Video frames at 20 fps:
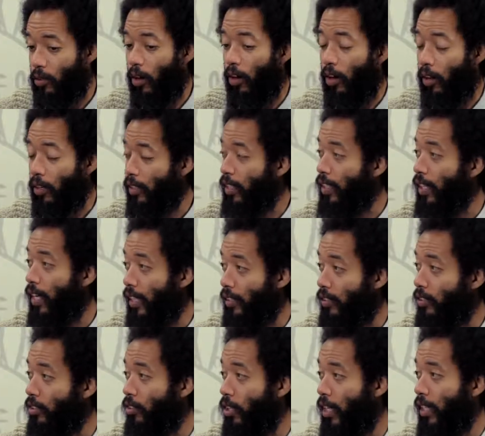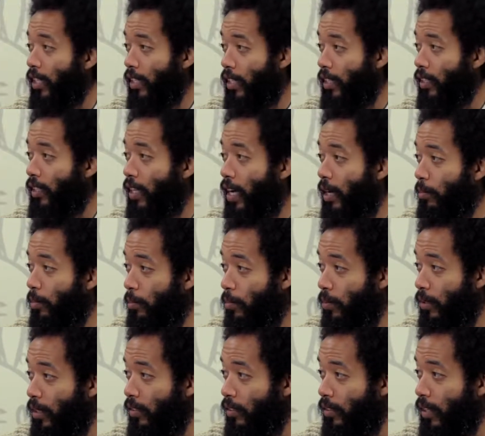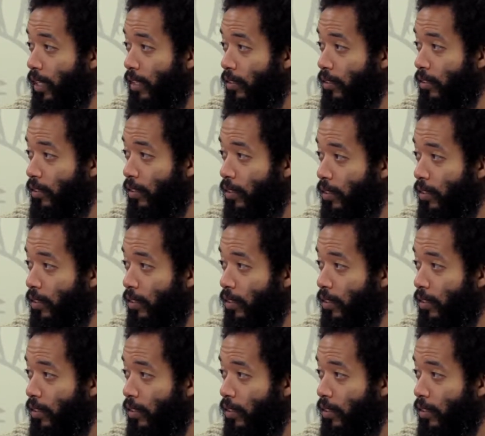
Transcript: are they actually trying to kidnap a princess?